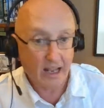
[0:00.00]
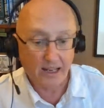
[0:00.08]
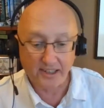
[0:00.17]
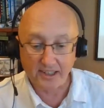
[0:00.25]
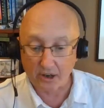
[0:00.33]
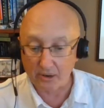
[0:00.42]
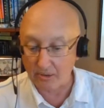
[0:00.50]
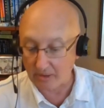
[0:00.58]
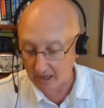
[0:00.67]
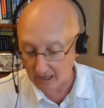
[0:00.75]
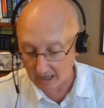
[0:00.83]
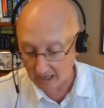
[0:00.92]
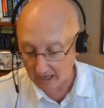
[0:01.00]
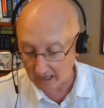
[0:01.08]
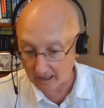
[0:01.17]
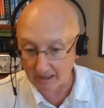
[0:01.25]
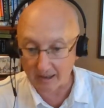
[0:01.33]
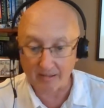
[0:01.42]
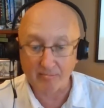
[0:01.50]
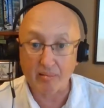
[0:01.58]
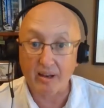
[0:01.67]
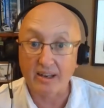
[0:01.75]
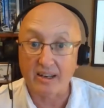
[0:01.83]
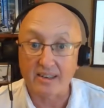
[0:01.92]
So
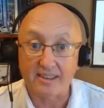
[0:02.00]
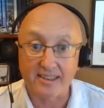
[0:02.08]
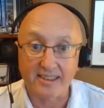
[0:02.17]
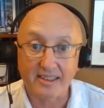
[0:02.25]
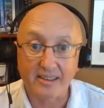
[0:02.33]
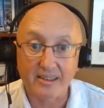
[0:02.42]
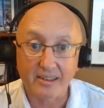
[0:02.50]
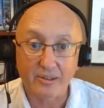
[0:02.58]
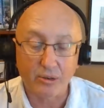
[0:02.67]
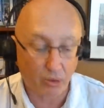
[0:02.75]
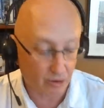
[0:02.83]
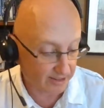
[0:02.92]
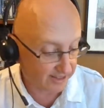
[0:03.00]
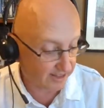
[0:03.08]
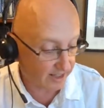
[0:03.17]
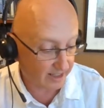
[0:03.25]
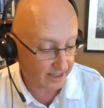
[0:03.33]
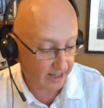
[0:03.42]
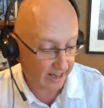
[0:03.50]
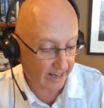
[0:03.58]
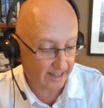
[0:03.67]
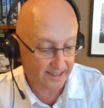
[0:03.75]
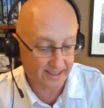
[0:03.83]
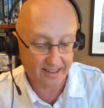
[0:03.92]
readings, course,
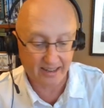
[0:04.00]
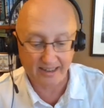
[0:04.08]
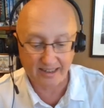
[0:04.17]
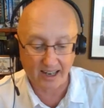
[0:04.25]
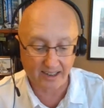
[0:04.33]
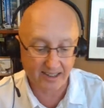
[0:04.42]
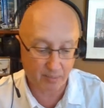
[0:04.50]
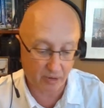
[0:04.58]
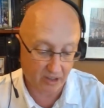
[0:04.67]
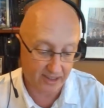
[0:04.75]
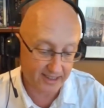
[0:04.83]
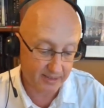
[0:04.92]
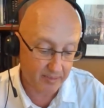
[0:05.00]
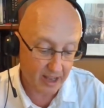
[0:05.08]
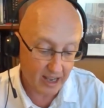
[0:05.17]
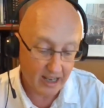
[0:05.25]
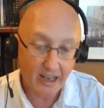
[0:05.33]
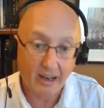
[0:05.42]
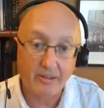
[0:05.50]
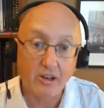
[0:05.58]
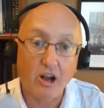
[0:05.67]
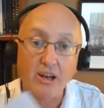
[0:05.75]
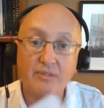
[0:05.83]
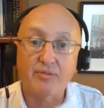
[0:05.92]
class textbooks, and
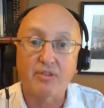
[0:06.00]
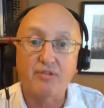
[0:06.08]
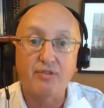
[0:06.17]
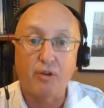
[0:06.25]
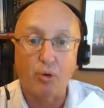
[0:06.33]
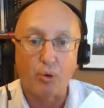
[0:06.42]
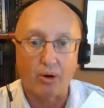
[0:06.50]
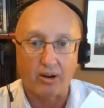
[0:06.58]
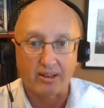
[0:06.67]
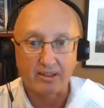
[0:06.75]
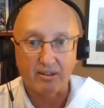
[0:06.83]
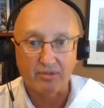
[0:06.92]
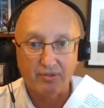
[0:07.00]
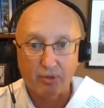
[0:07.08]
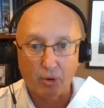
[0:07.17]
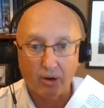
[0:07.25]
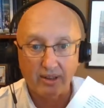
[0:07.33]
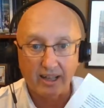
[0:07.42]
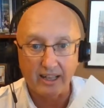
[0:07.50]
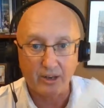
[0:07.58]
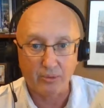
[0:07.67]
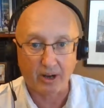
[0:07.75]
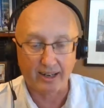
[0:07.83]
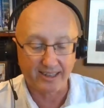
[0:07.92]
calling for 4. There are 4 that you
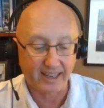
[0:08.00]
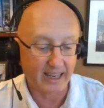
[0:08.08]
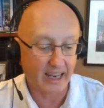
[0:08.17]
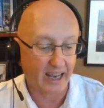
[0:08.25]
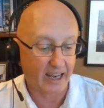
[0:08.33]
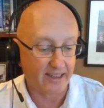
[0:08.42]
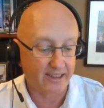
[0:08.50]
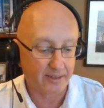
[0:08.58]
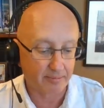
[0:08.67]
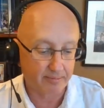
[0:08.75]
want to get.